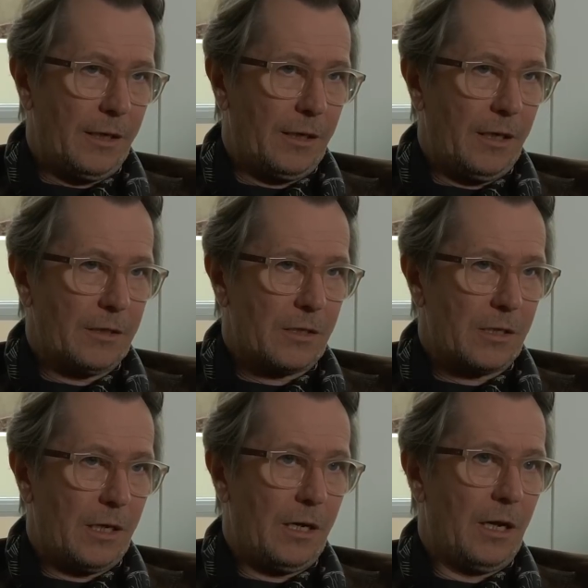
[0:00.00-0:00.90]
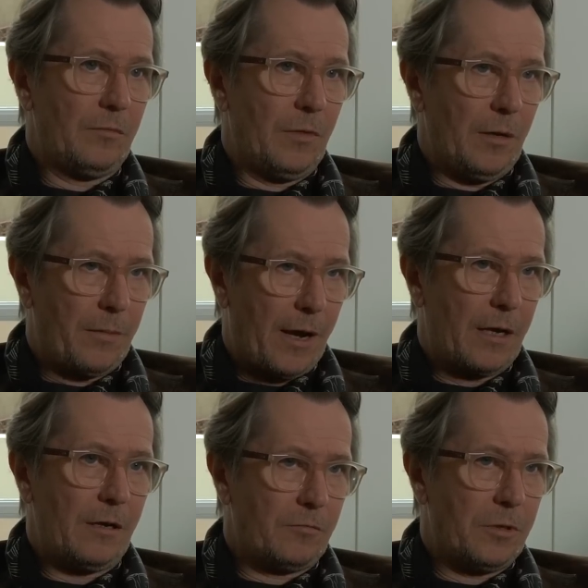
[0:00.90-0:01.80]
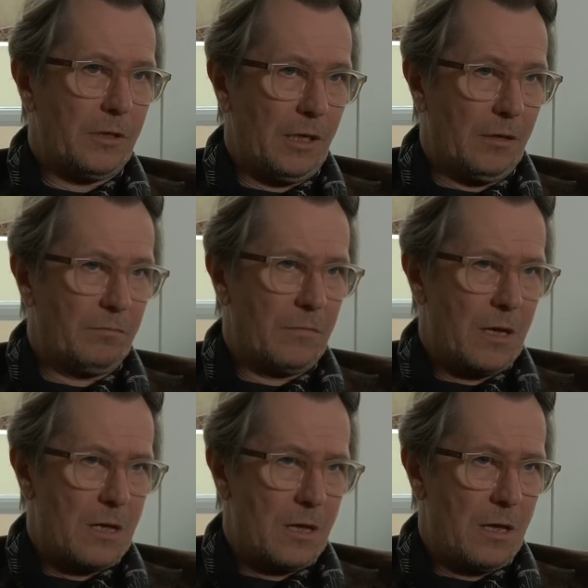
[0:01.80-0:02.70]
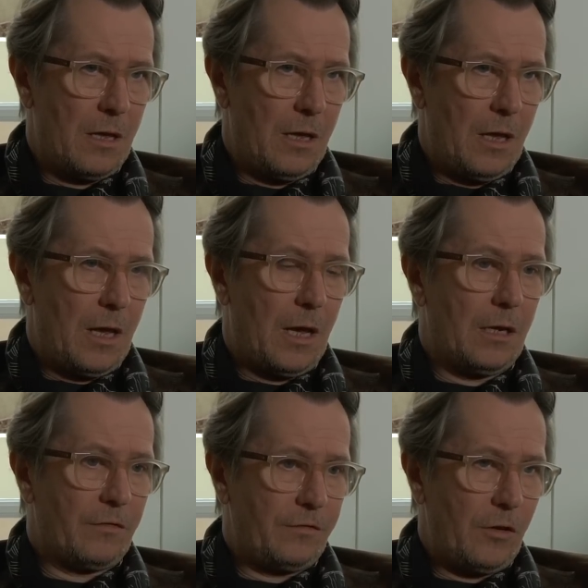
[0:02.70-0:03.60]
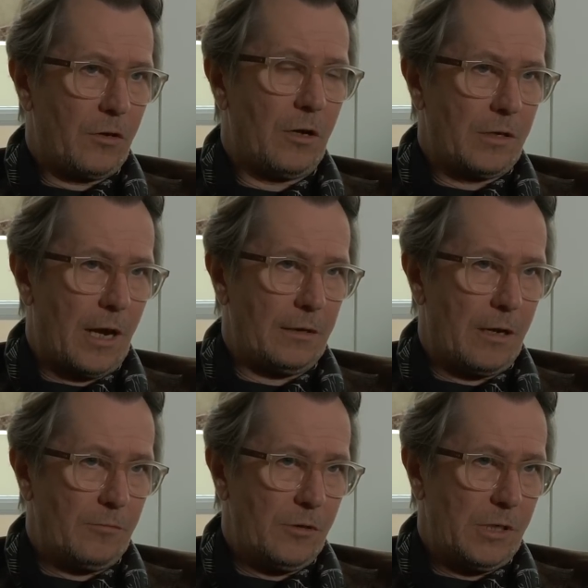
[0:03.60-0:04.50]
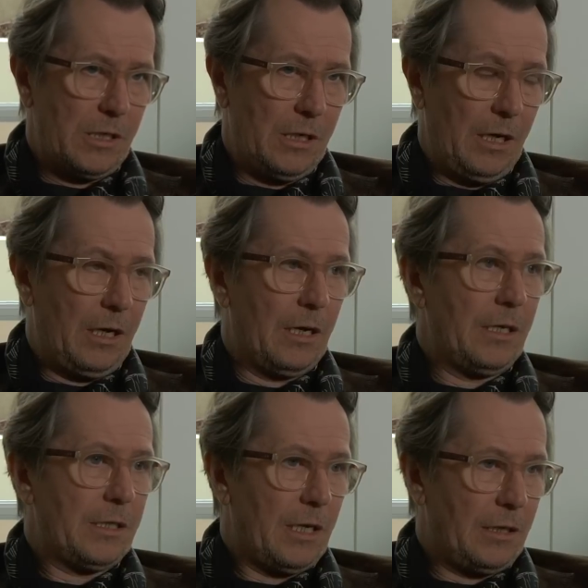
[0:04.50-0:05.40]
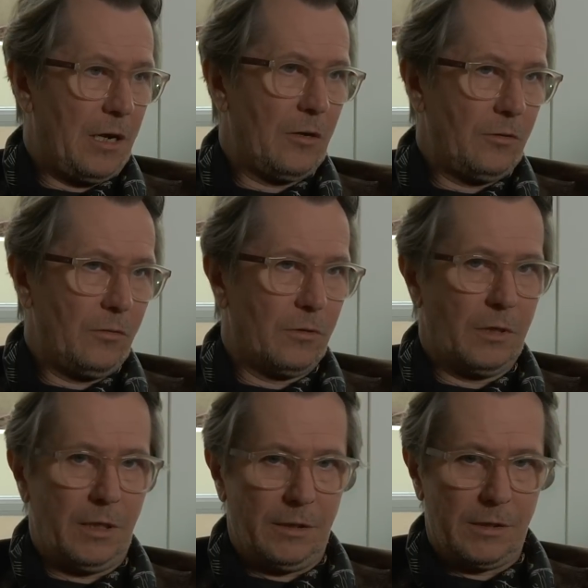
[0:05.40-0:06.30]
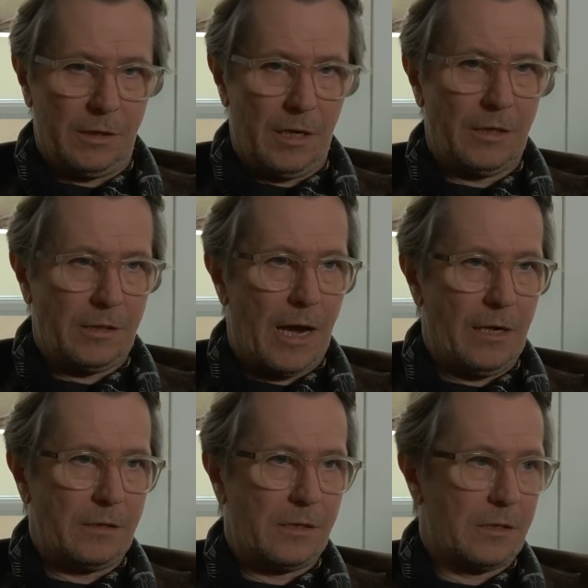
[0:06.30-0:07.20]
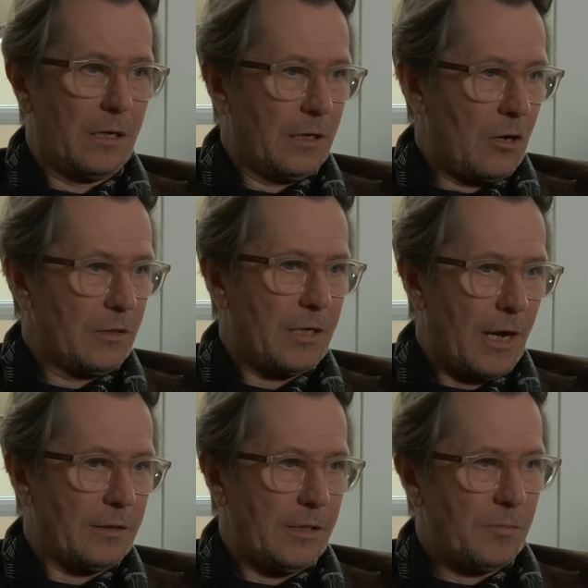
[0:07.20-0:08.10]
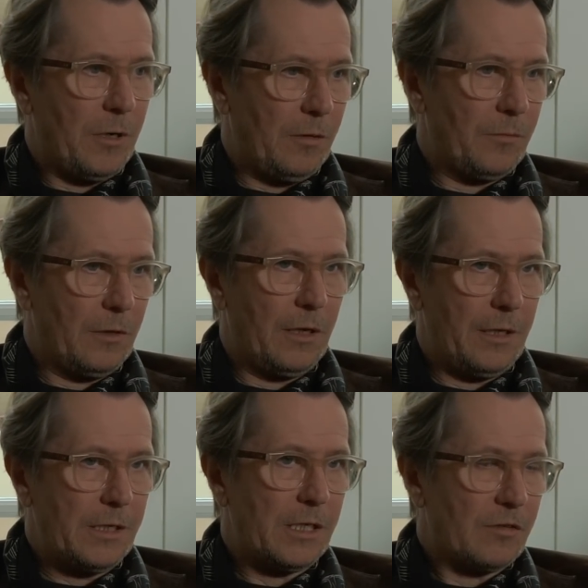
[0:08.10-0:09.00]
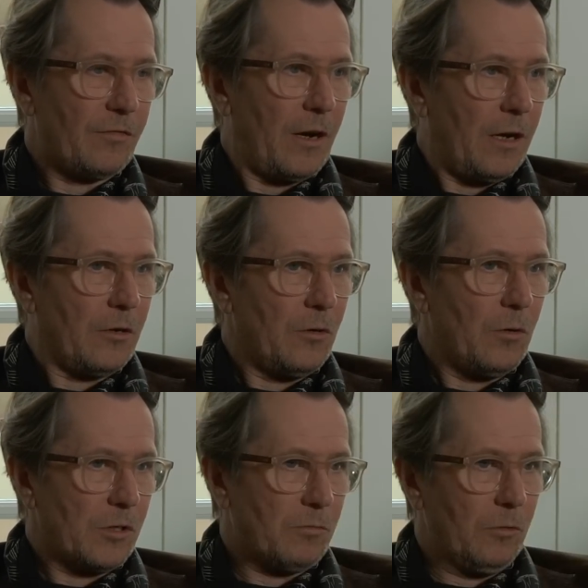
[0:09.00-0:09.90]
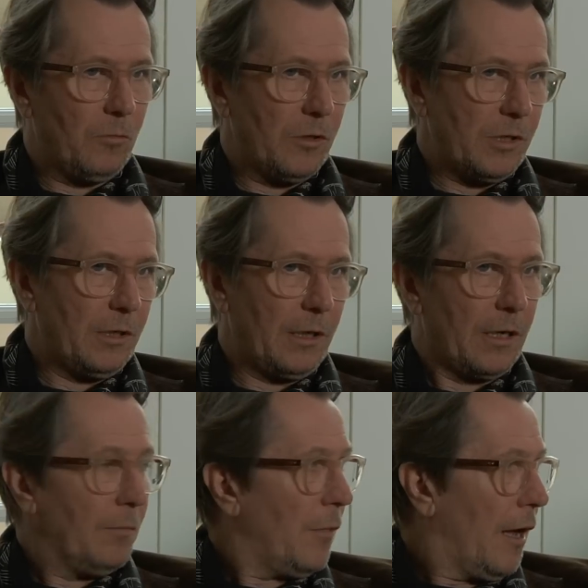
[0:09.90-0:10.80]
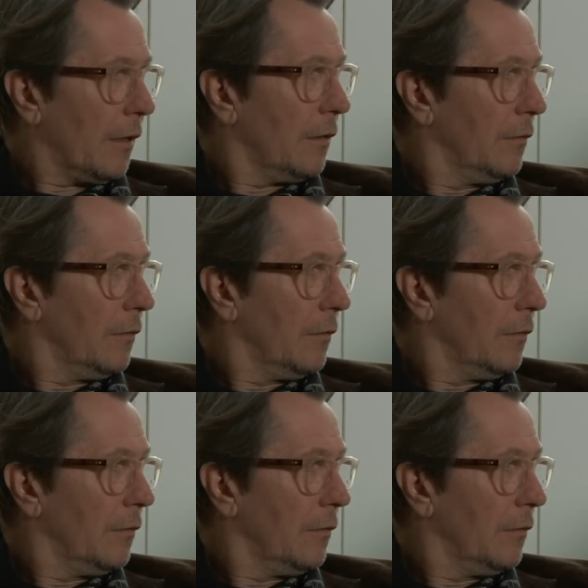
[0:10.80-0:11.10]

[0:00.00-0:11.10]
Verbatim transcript: tickets, he gave me a packet of per diem and a few contact numbers. And he said, go to New Orleans and go to Dallas, contact these people. And he says, find out who Oswald was and then come back